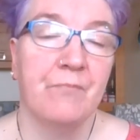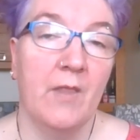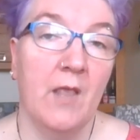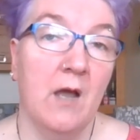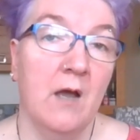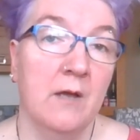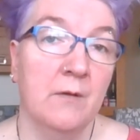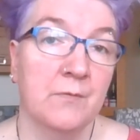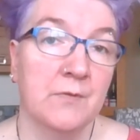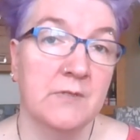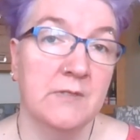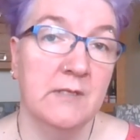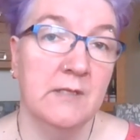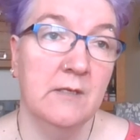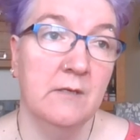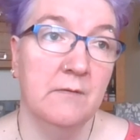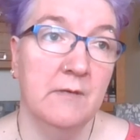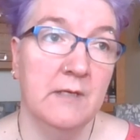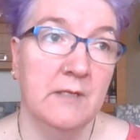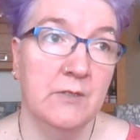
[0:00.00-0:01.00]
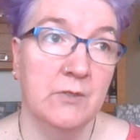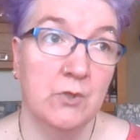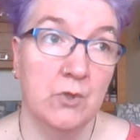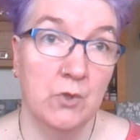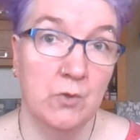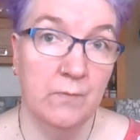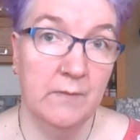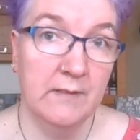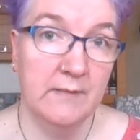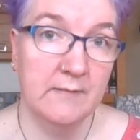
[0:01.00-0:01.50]
I will see you in
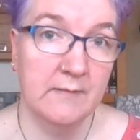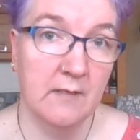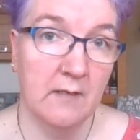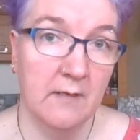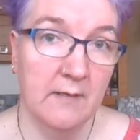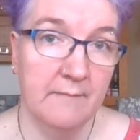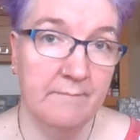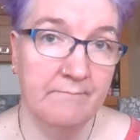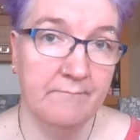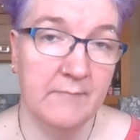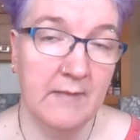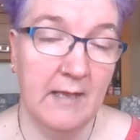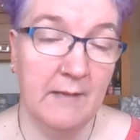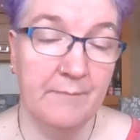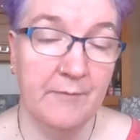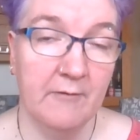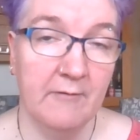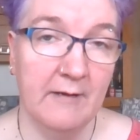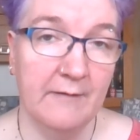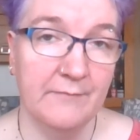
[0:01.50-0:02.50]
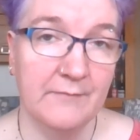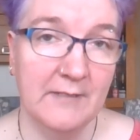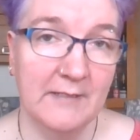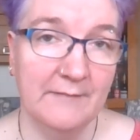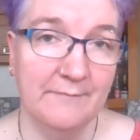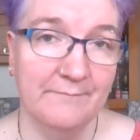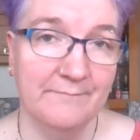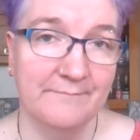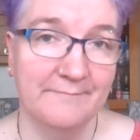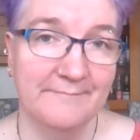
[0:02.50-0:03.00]
2 weeks' time. Happy crafting.
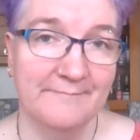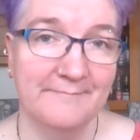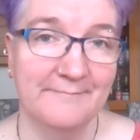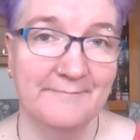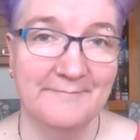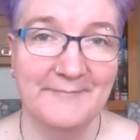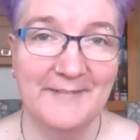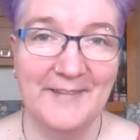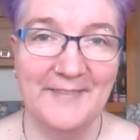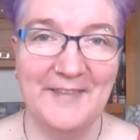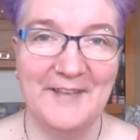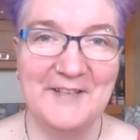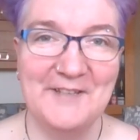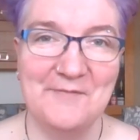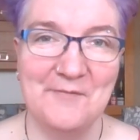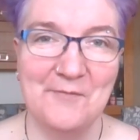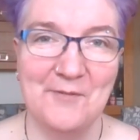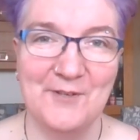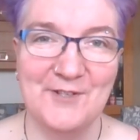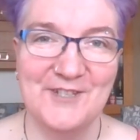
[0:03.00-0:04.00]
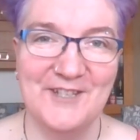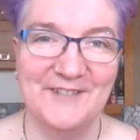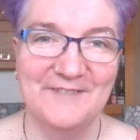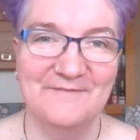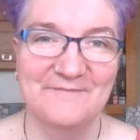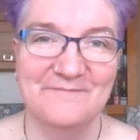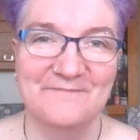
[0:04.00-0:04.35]
Thanks for watching.